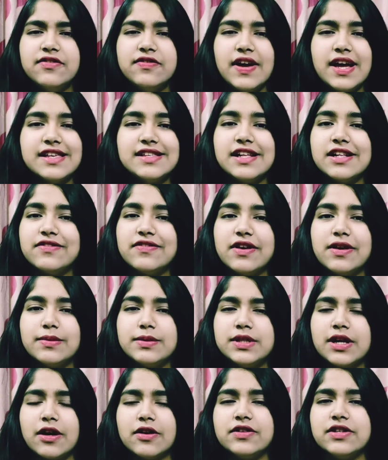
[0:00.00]
Phrasal
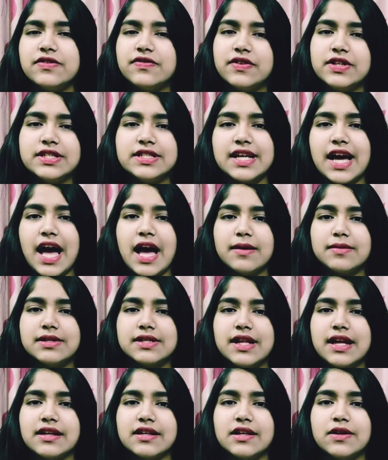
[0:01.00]
verbs are different
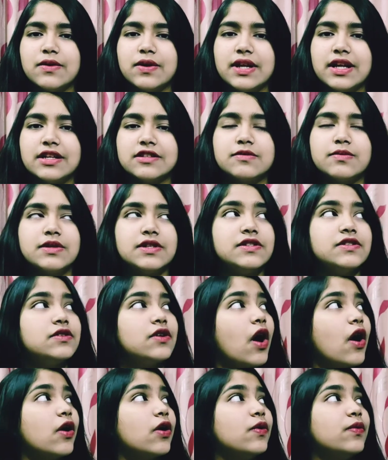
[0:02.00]
types like you can express
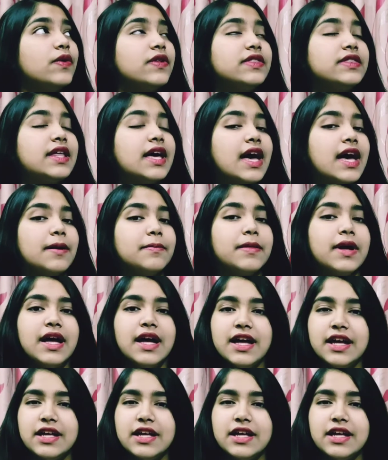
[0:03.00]
sorrow with them,